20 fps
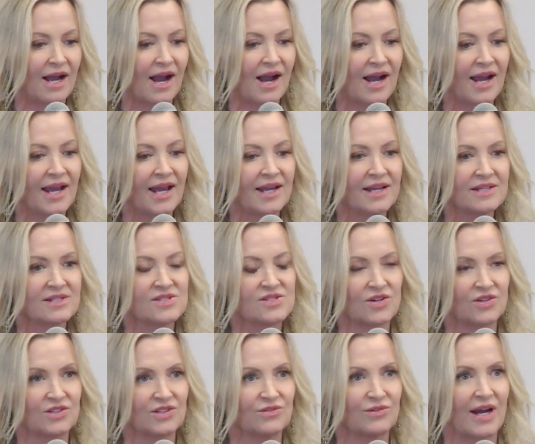I
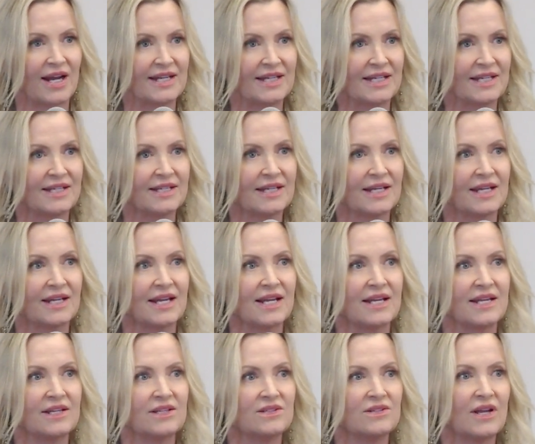started writing, and
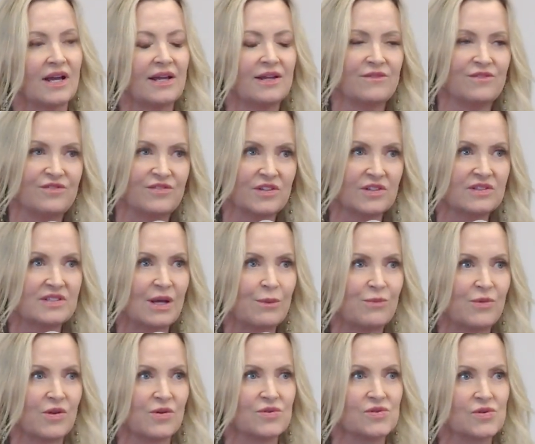I filled
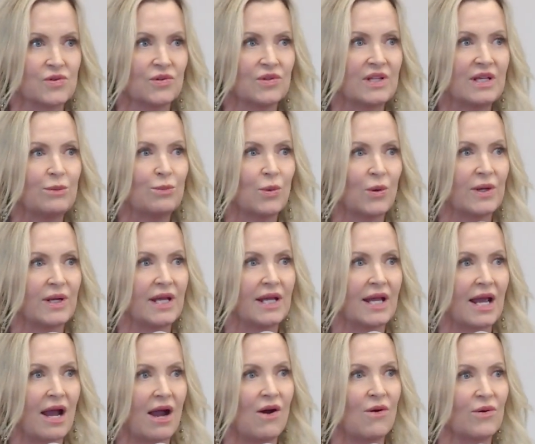up those early
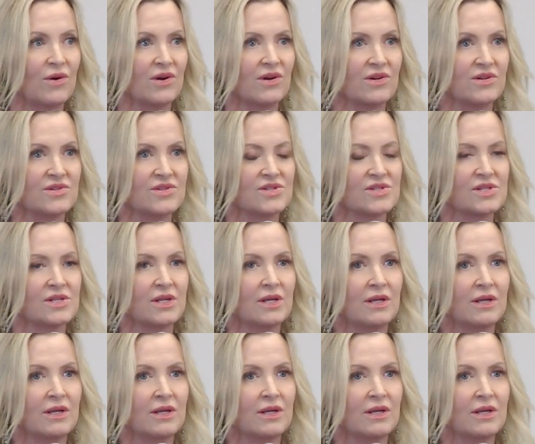morning hours